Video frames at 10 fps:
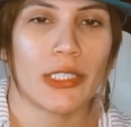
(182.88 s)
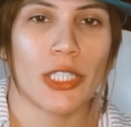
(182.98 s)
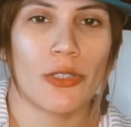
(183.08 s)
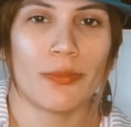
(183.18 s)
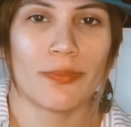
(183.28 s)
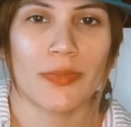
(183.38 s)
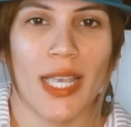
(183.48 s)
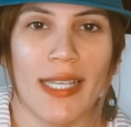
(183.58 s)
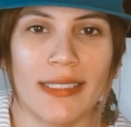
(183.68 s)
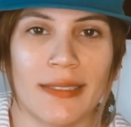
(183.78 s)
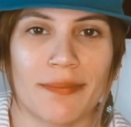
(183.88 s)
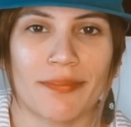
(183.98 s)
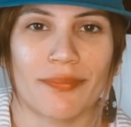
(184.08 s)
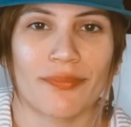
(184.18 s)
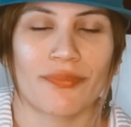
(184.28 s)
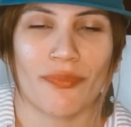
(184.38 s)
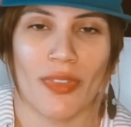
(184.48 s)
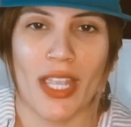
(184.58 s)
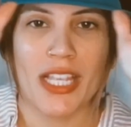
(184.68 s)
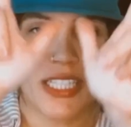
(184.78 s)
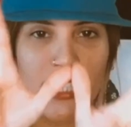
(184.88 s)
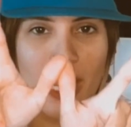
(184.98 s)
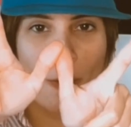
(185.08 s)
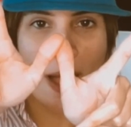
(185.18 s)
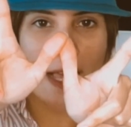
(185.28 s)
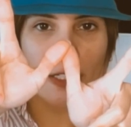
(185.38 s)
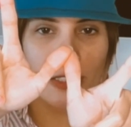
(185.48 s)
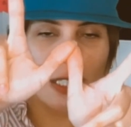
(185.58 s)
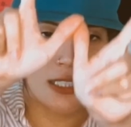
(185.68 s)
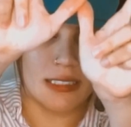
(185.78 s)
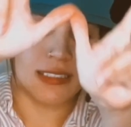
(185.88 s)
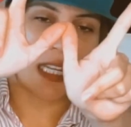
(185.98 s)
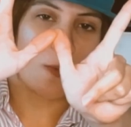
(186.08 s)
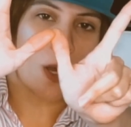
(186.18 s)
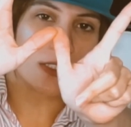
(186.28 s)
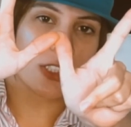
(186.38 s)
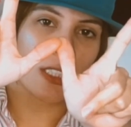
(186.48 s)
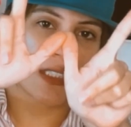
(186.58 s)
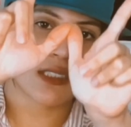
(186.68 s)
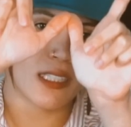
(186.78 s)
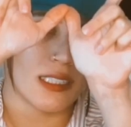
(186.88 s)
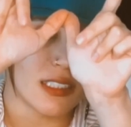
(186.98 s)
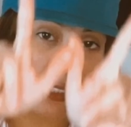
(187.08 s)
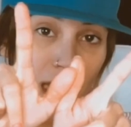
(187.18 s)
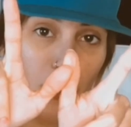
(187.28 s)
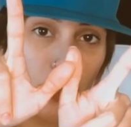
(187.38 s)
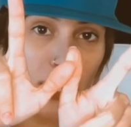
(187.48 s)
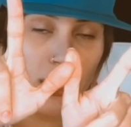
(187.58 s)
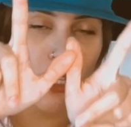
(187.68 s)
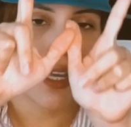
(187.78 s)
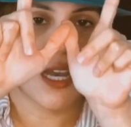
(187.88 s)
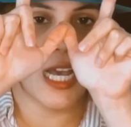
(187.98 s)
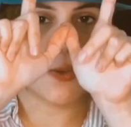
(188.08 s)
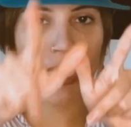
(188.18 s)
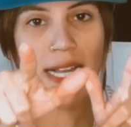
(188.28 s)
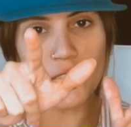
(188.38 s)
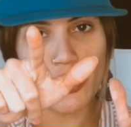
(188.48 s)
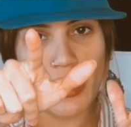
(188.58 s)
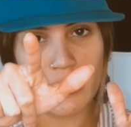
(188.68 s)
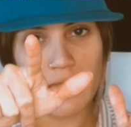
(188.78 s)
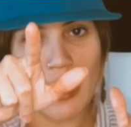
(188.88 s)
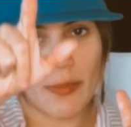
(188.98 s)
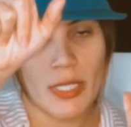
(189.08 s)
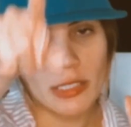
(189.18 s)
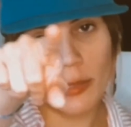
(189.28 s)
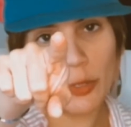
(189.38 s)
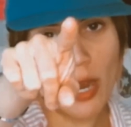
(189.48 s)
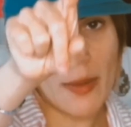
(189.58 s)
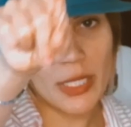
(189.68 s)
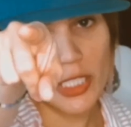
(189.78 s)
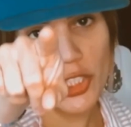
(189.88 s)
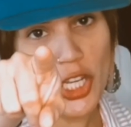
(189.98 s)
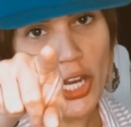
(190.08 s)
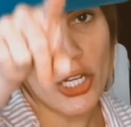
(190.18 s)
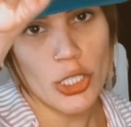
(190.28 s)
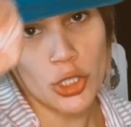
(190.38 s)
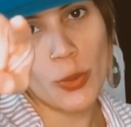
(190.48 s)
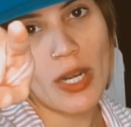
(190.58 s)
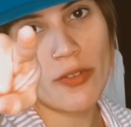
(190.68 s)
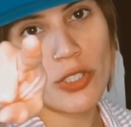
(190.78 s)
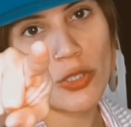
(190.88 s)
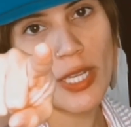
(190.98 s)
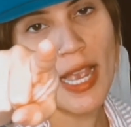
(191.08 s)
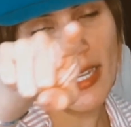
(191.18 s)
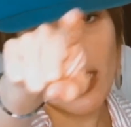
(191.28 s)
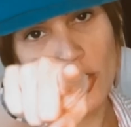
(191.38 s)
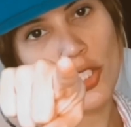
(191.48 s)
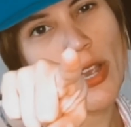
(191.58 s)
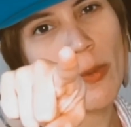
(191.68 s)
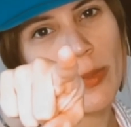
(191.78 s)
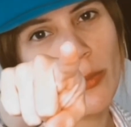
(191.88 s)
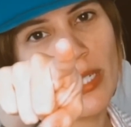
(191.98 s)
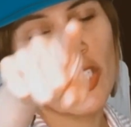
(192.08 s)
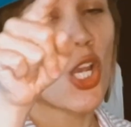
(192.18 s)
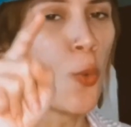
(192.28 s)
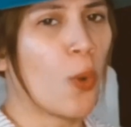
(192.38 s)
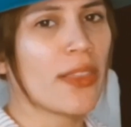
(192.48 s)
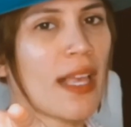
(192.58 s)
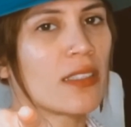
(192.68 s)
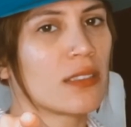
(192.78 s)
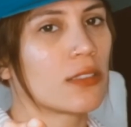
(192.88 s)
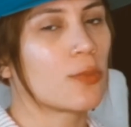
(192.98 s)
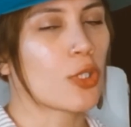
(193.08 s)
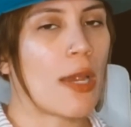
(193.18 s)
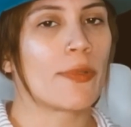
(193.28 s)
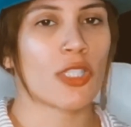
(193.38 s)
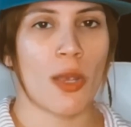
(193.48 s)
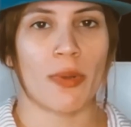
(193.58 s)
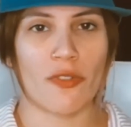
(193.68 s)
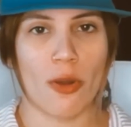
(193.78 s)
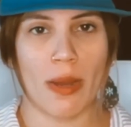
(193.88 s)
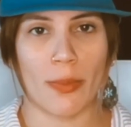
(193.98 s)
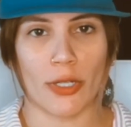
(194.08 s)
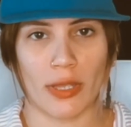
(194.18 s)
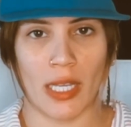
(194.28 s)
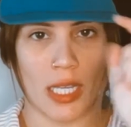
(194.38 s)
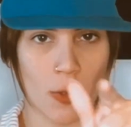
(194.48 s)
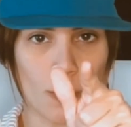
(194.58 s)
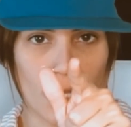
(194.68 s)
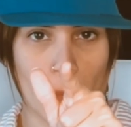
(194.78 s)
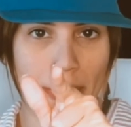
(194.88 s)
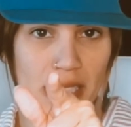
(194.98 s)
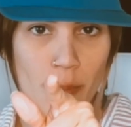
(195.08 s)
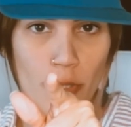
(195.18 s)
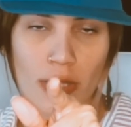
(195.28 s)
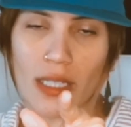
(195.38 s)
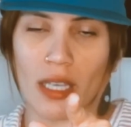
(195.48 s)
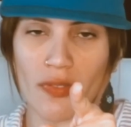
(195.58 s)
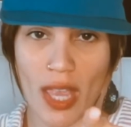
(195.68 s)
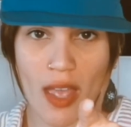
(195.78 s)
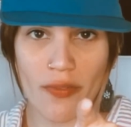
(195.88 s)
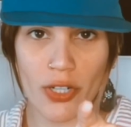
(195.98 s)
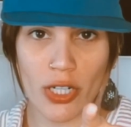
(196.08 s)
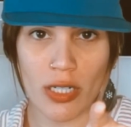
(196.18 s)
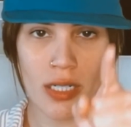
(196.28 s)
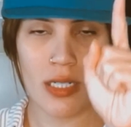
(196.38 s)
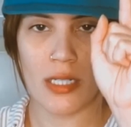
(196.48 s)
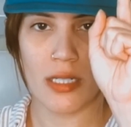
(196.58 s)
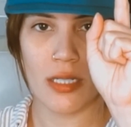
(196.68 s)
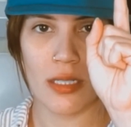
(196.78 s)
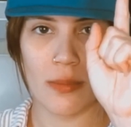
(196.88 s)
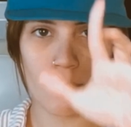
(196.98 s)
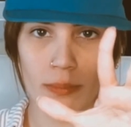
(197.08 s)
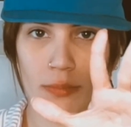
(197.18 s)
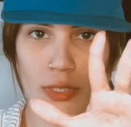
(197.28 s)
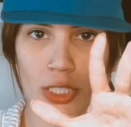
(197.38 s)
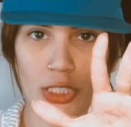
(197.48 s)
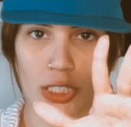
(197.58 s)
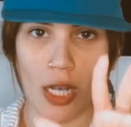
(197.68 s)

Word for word: So, guys, stay wild, stay wanderlust, stay weird. I will catch you next time. Subscribe, share, do whatever you can to help me reach 1,000 subscribers before my birthday. It would be the best birthday gift ever. Good